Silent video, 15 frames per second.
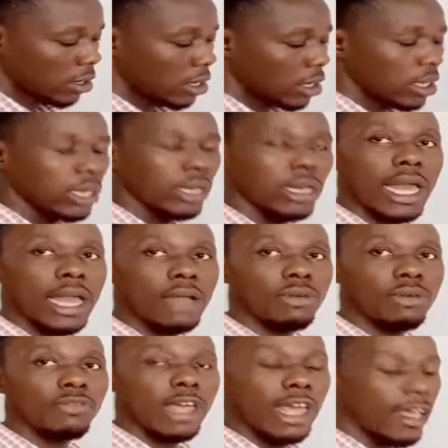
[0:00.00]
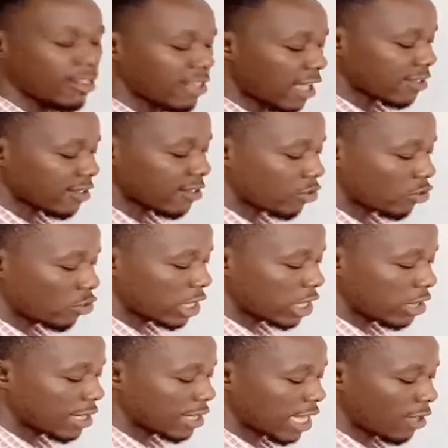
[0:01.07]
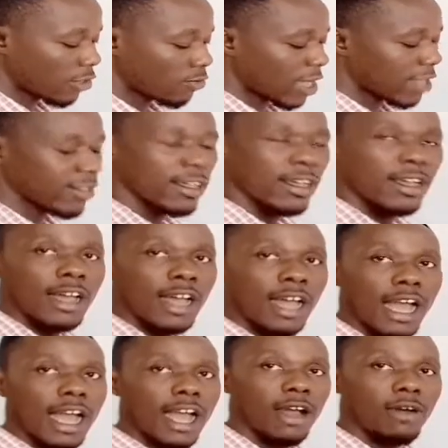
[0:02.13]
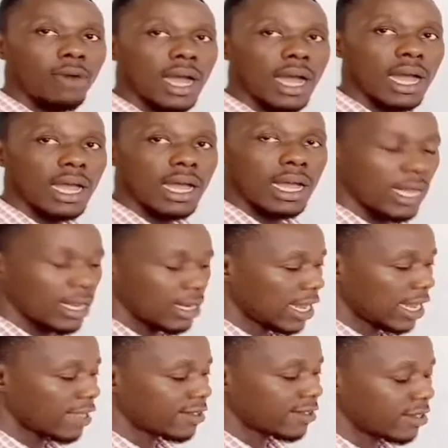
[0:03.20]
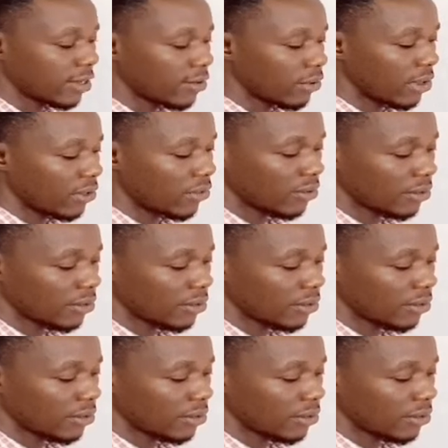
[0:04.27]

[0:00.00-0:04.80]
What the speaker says: in line with the x-axis. So here becomes what? Our 90 degrees.